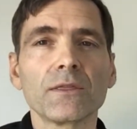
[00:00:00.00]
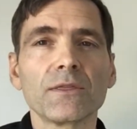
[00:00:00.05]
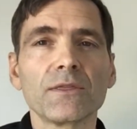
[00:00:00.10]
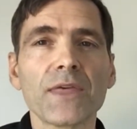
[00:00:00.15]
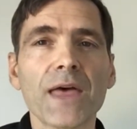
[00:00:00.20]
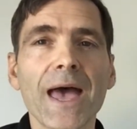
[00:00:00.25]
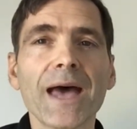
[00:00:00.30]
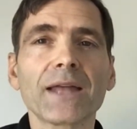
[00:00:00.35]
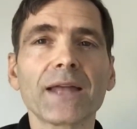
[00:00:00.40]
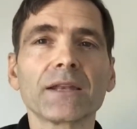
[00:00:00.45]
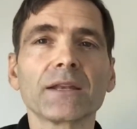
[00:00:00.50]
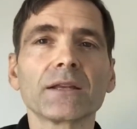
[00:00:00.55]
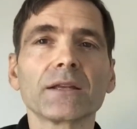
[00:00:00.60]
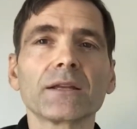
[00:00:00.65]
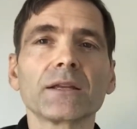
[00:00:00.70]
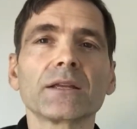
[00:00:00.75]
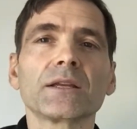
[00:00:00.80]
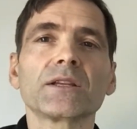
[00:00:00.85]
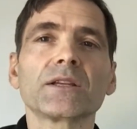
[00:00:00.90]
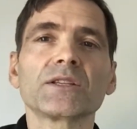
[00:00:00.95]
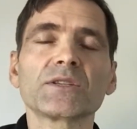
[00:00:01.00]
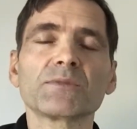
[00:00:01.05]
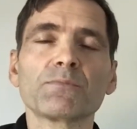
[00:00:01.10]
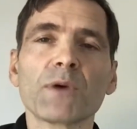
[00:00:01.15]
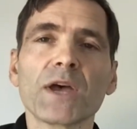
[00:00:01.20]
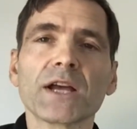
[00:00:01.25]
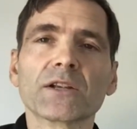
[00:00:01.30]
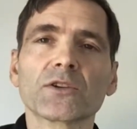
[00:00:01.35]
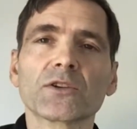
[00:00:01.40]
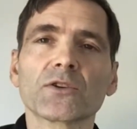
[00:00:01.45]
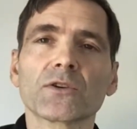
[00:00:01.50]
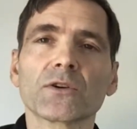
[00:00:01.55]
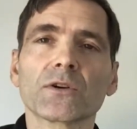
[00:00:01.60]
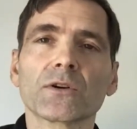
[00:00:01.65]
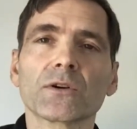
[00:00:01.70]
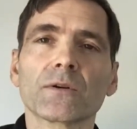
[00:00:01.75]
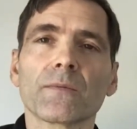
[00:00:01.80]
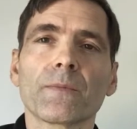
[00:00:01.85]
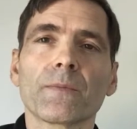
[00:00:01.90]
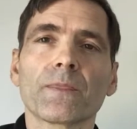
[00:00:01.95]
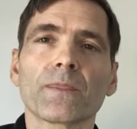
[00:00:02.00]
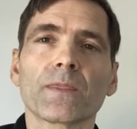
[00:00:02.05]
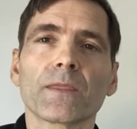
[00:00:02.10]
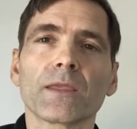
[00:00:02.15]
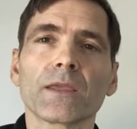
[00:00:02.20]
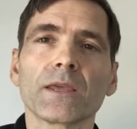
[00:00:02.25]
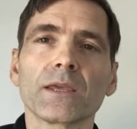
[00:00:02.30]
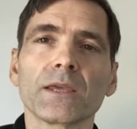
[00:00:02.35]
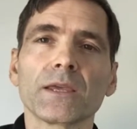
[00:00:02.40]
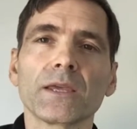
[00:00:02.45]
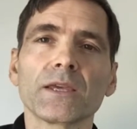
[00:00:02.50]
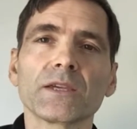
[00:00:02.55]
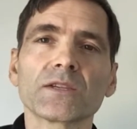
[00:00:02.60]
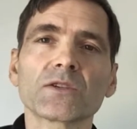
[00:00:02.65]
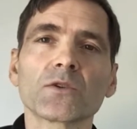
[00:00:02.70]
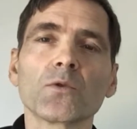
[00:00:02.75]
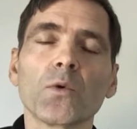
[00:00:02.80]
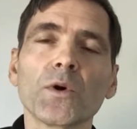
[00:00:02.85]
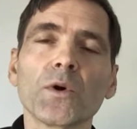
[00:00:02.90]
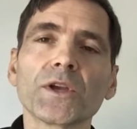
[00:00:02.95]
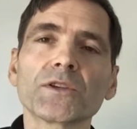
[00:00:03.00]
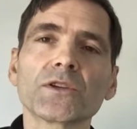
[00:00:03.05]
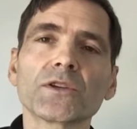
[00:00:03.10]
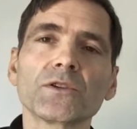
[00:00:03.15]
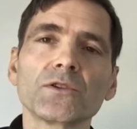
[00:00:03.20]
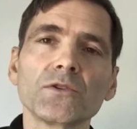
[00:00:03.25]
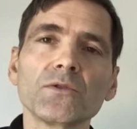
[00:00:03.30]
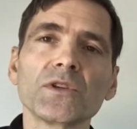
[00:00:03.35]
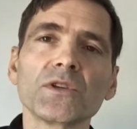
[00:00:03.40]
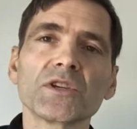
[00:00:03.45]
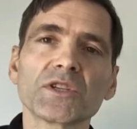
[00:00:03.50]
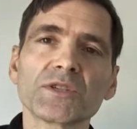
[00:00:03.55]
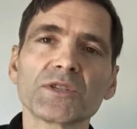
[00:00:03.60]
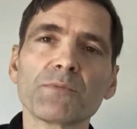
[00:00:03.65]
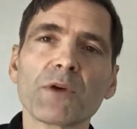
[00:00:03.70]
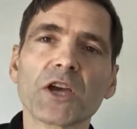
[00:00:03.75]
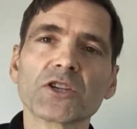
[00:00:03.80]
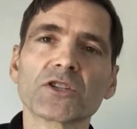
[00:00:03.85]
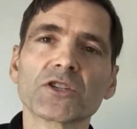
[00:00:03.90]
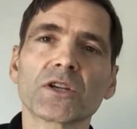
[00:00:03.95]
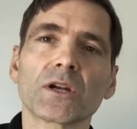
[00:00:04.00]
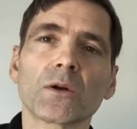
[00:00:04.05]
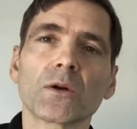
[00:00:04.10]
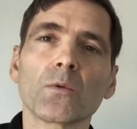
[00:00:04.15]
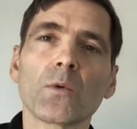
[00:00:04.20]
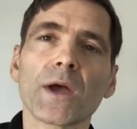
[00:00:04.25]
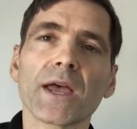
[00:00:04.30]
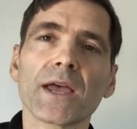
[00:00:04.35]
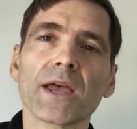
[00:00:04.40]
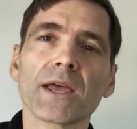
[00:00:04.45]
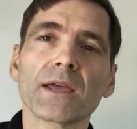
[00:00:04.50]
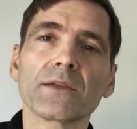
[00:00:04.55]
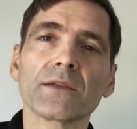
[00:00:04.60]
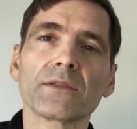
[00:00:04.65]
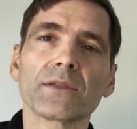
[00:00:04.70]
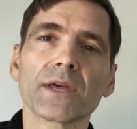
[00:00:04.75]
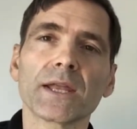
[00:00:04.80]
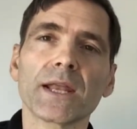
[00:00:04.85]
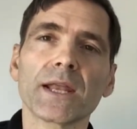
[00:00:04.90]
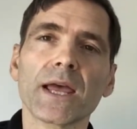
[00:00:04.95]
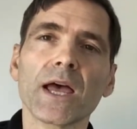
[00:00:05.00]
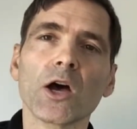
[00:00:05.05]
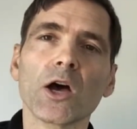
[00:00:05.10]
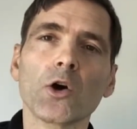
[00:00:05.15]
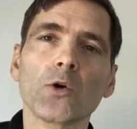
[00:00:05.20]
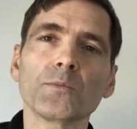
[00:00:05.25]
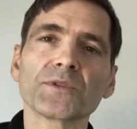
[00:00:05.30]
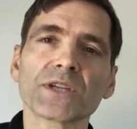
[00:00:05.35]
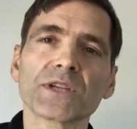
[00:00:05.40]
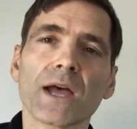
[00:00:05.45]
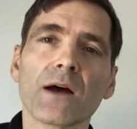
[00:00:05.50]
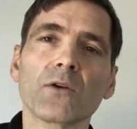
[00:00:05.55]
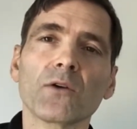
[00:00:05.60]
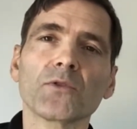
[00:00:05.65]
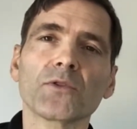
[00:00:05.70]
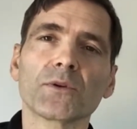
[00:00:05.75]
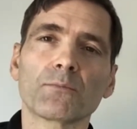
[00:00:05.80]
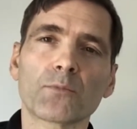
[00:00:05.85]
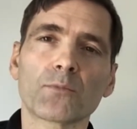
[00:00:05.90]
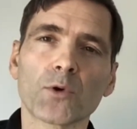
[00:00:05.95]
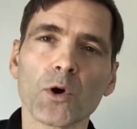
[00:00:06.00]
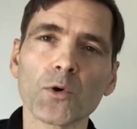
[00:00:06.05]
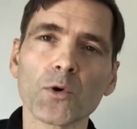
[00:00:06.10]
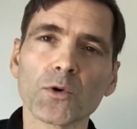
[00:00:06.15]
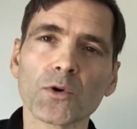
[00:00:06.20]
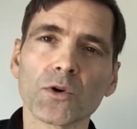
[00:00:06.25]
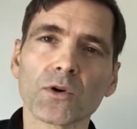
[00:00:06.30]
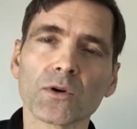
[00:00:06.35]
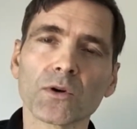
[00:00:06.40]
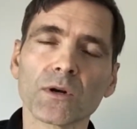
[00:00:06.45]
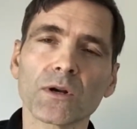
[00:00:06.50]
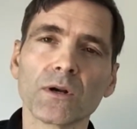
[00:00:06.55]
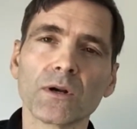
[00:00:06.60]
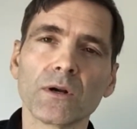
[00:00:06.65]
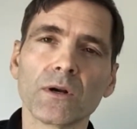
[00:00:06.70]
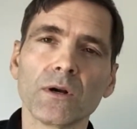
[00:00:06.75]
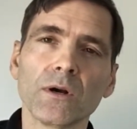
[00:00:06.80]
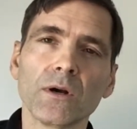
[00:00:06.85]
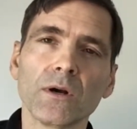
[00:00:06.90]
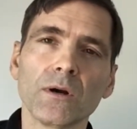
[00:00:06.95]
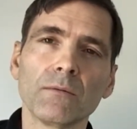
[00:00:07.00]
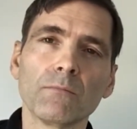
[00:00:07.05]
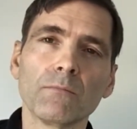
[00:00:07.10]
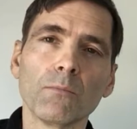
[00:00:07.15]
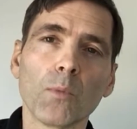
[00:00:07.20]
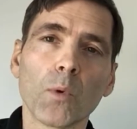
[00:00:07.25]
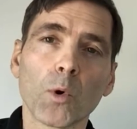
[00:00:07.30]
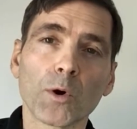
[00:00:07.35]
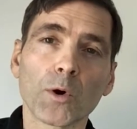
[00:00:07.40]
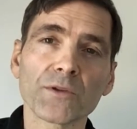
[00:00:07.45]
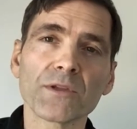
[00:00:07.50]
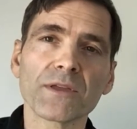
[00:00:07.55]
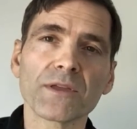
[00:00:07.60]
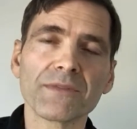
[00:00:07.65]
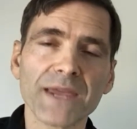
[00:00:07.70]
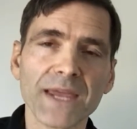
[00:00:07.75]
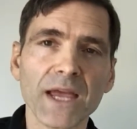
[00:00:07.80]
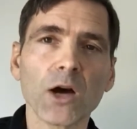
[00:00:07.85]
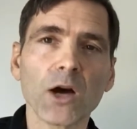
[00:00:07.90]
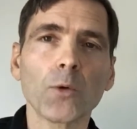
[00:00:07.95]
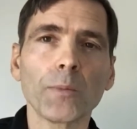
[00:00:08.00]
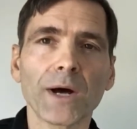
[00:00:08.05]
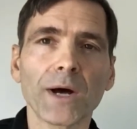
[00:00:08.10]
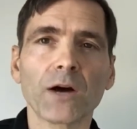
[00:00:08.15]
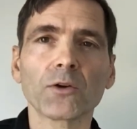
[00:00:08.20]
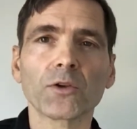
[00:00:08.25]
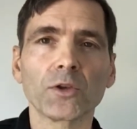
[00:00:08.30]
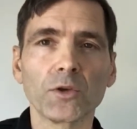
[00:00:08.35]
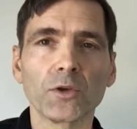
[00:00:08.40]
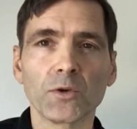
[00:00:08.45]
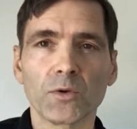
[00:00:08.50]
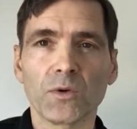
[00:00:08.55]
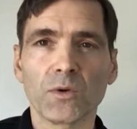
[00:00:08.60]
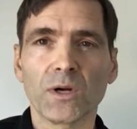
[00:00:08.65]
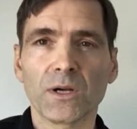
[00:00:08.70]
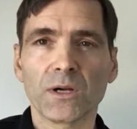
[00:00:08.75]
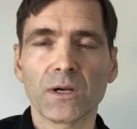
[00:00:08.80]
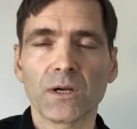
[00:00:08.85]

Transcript: that inspector is going to do the inspection in a way that helps out the broker more than they help out you.